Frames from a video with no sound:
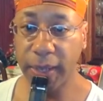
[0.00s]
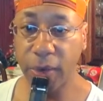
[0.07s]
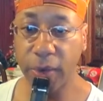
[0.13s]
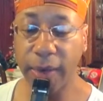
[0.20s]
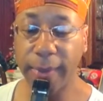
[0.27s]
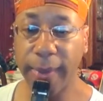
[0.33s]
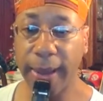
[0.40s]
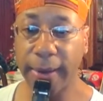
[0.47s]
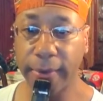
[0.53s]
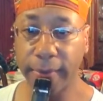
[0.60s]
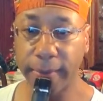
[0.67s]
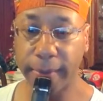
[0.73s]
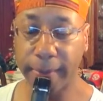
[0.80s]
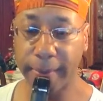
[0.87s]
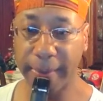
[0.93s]
Hello, everybody.
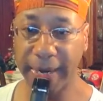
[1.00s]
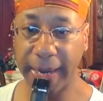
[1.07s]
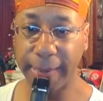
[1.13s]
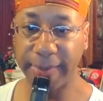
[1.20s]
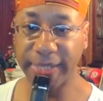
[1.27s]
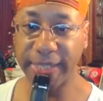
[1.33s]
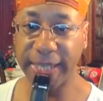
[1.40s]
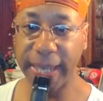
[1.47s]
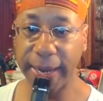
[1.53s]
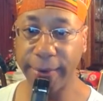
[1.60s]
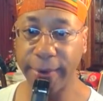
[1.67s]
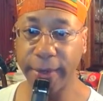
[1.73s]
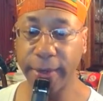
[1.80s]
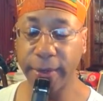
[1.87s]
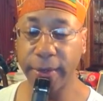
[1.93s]
My name is
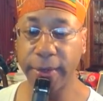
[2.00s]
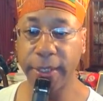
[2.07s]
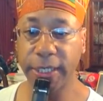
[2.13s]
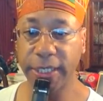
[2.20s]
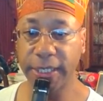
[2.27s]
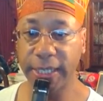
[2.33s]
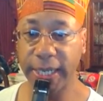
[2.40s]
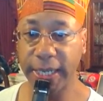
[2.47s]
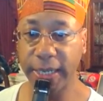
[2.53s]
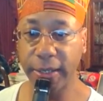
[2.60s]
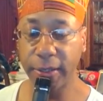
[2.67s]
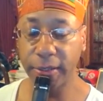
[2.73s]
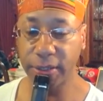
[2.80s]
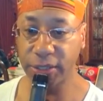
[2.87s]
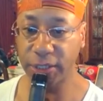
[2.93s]
Eric
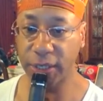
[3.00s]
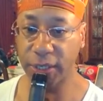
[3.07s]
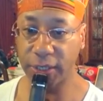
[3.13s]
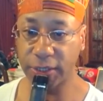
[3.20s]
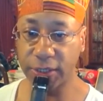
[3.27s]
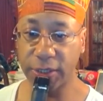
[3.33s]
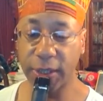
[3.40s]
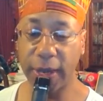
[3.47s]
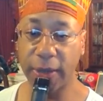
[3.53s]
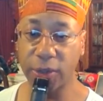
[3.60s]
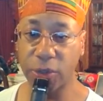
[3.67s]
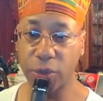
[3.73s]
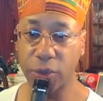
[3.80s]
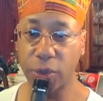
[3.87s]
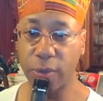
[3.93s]
D. Johnson,
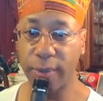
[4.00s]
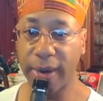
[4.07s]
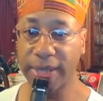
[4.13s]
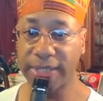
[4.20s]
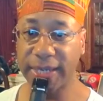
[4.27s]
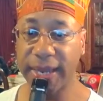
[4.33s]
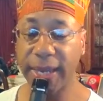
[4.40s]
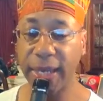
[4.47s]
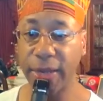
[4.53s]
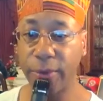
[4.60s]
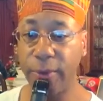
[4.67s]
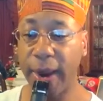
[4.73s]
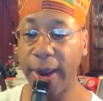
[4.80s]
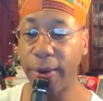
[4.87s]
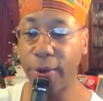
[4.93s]
also known as BrightShine. I
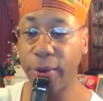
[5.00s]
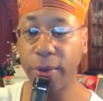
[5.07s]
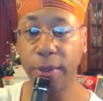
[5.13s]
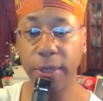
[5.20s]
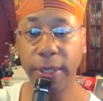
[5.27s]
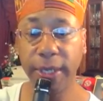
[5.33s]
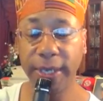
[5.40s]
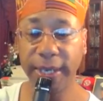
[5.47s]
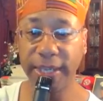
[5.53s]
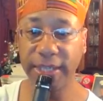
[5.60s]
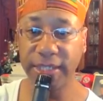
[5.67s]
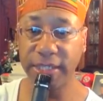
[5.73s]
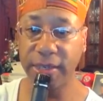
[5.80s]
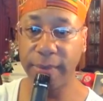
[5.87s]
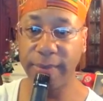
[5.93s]
live right here in
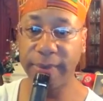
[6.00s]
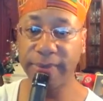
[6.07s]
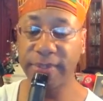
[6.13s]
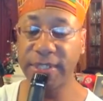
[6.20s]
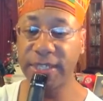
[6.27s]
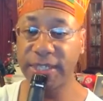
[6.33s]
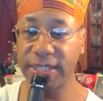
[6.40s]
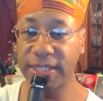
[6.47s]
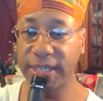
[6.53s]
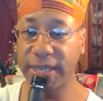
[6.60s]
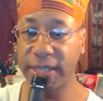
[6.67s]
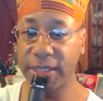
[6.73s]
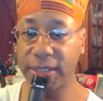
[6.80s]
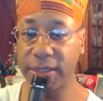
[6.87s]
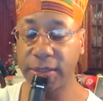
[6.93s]
the city of Memphis, in the
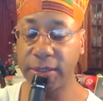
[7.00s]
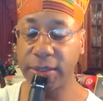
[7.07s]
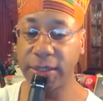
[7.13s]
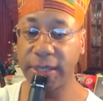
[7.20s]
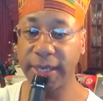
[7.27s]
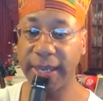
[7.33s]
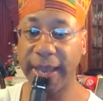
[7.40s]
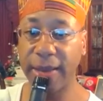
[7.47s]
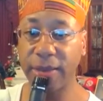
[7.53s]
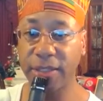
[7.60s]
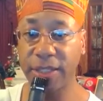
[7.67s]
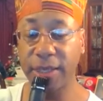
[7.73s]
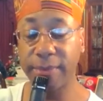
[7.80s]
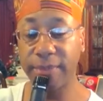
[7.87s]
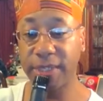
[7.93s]
state of, in the
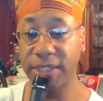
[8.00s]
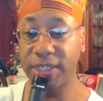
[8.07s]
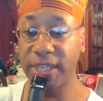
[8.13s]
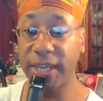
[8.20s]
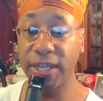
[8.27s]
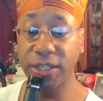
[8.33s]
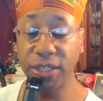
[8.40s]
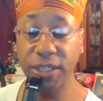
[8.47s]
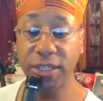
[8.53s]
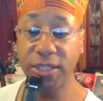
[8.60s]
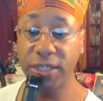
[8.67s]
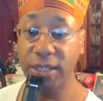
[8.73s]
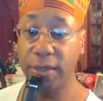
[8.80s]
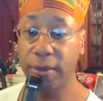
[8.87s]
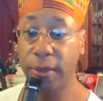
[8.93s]
county seat in the state of
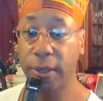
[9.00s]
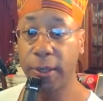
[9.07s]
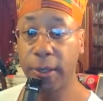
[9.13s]
Tennessee.